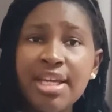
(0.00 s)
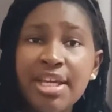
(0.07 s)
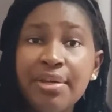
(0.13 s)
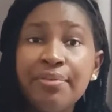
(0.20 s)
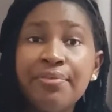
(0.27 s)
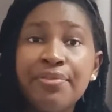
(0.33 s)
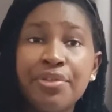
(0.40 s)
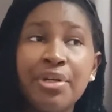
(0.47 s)

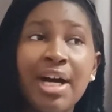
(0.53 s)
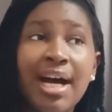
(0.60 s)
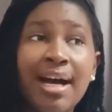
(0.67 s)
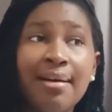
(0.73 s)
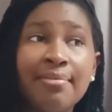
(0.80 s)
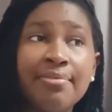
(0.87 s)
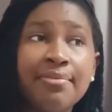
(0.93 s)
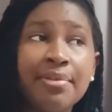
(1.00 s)
if you
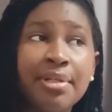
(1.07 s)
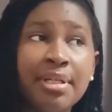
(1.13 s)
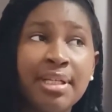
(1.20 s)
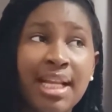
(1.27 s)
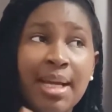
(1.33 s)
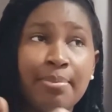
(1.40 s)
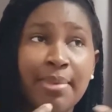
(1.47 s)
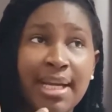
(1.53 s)
have,
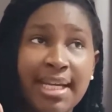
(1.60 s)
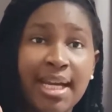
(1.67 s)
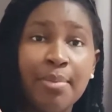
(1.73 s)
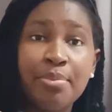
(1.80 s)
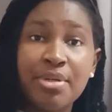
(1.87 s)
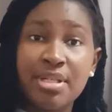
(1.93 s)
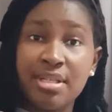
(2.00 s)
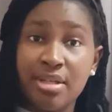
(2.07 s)
like my
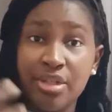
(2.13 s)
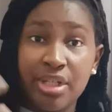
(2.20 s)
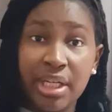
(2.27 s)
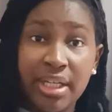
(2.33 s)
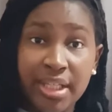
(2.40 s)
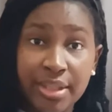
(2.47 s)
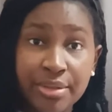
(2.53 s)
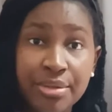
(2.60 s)
campus is on the
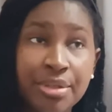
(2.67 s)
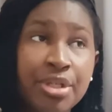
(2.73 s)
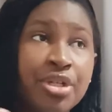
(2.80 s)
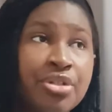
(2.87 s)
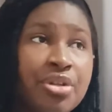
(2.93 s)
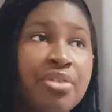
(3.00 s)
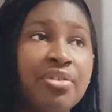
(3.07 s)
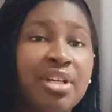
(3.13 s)
hill,
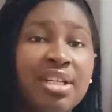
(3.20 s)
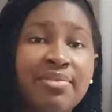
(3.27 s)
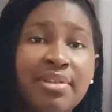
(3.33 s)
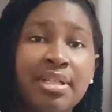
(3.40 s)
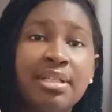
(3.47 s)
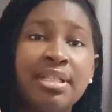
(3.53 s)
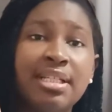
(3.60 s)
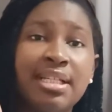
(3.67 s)
so if you're
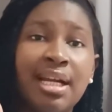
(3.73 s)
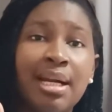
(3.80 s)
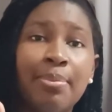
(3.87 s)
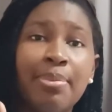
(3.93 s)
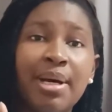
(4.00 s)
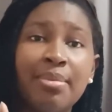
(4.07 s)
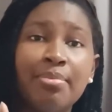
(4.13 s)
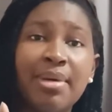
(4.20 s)
living in an
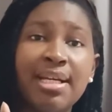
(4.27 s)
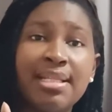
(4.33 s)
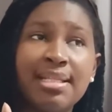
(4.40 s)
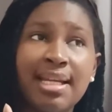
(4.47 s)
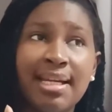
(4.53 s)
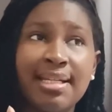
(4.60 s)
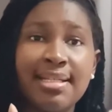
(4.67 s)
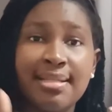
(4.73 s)

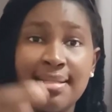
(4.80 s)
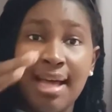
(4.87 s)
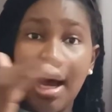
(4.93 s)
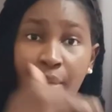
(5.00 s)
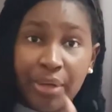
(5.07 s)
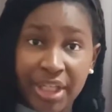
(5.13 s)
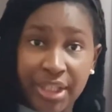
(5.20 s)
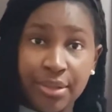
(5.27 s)
apartment that is
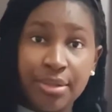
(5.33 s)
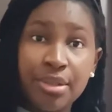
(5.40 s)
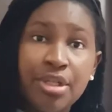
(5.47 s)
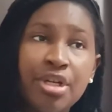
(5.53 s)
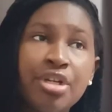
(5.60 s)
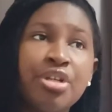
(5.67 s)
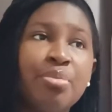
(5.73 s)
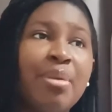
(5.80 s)
downhill,
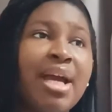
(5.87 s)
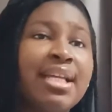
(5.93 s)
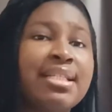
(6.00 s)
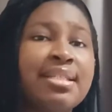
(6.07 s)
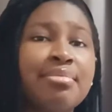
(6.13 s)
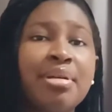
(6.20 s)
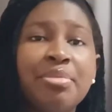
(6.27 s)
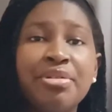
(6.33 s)
you might
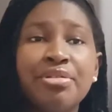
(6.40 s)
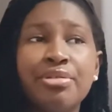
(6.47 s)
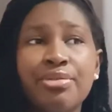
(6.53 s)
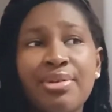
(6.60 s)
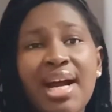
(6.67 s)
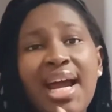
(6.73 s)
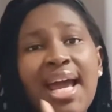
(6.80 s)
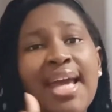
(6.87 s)
maybe
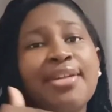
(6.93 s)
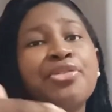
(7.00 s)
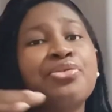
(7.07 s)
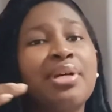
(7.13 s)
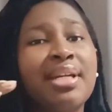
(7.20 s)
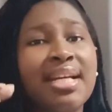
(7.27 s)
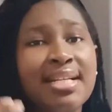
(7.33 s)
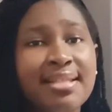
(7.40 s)
ride
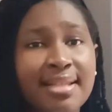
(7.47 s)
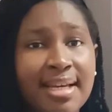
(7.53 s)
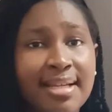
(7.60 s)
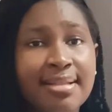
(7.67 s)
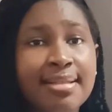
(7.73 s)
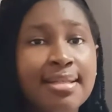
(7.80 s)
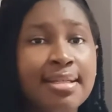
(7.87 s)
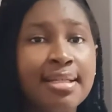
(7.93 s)
to an
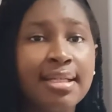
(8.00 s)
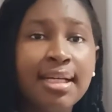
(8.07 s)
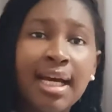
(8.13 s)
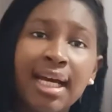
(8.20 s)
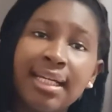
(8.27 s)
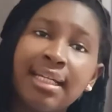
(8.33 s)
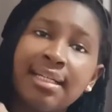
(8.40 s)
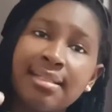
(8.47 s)
extent
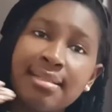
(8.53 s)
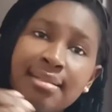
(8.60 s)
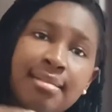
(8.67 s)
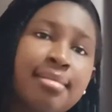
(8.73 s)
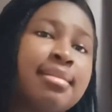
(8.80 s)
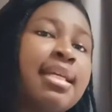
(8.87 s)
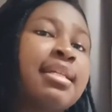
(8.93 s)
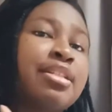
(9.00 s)
and then
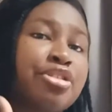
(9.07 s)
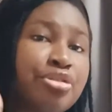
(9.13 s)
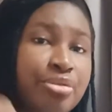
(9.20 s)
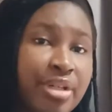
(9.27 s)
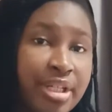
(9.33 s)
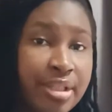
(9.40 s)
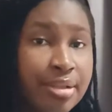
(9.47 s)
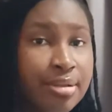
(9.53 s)
take the
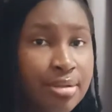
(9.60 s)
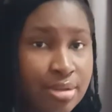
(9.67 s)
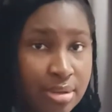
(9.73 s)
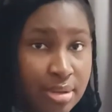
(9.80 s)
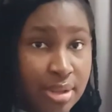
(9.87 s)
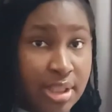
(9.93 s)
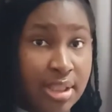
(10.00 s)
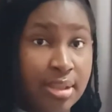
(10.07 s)
train
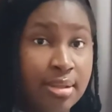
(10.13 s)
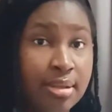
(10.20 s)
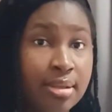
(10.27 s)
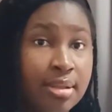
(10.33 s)
to the